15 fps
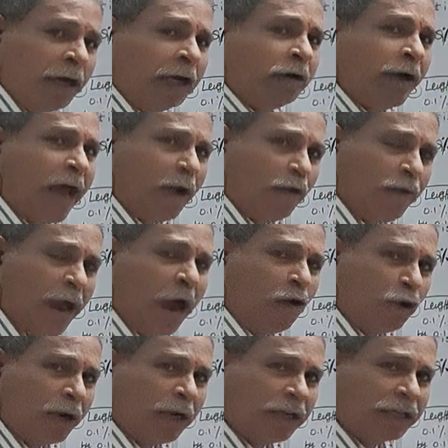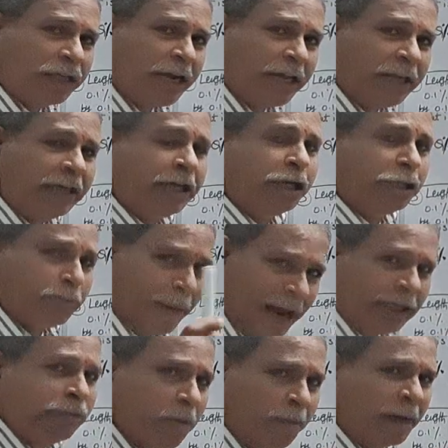We have to understand that it is
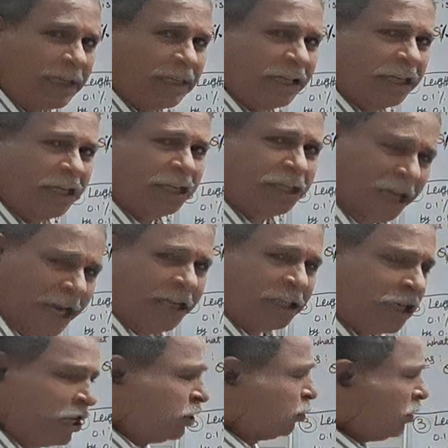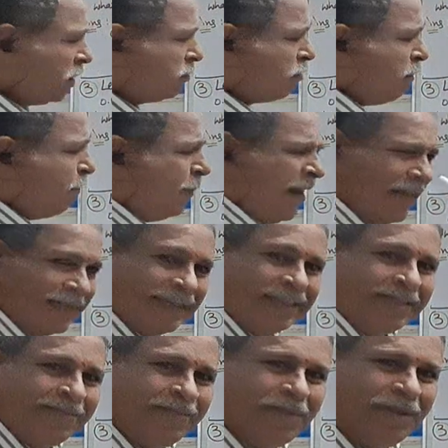maximum percentage change, so that's why
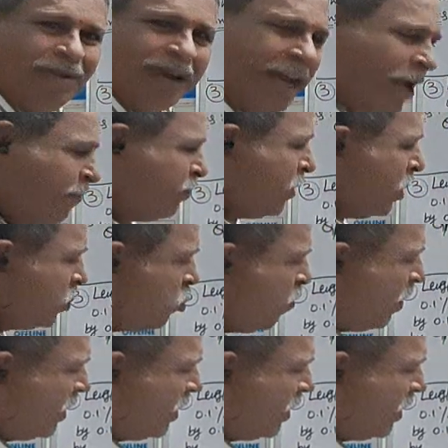plus. Okay, so